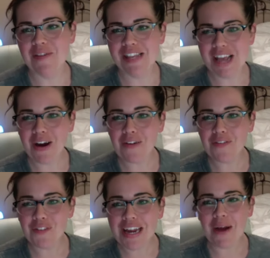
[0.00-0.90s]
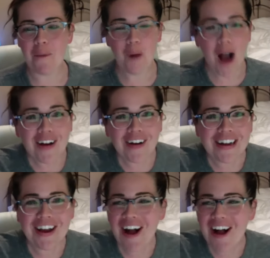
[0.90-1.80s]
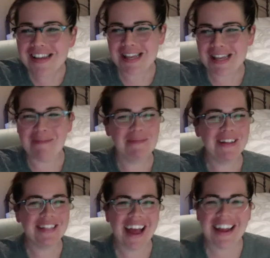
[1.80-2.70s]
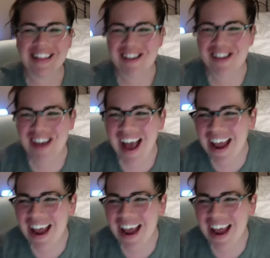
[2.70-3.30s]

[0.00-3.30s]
Sara freaking Walker, y'all. Someone put that in the chat.